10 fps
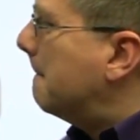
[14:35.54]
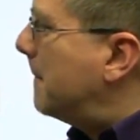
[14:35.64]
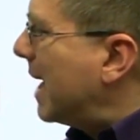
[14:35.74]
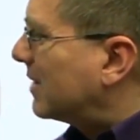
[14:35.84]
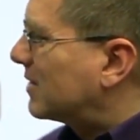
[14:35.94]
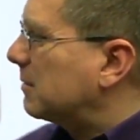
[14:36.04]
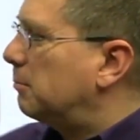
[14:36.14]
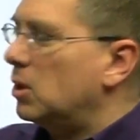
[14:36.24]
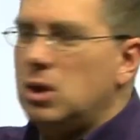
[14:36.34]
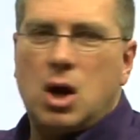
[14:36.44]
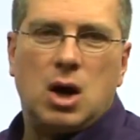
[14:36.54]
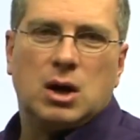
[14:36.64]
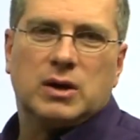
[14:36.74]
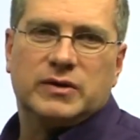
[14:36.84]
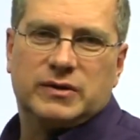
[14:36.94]
best
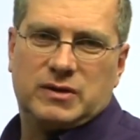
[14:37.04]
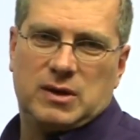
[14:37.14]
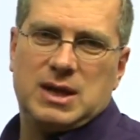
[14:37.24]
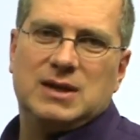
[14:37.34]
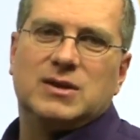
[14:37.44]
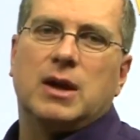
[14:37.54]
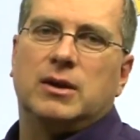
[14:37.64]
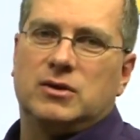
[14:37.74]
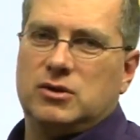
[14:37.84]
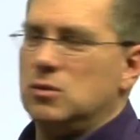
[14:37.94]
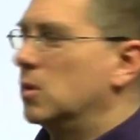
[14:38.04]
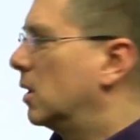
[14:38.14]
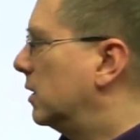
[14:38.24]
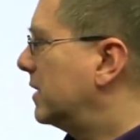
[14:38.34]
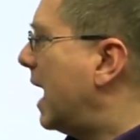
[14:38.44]
belongs to these other 2
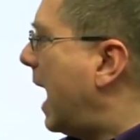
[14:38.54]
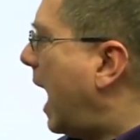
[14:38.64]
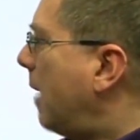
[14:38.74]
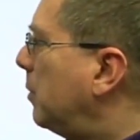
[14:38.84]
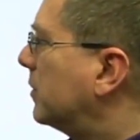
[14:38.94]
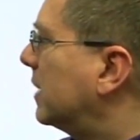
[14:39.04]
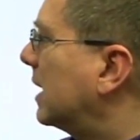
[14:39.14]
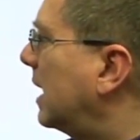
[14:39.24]
words? Apples and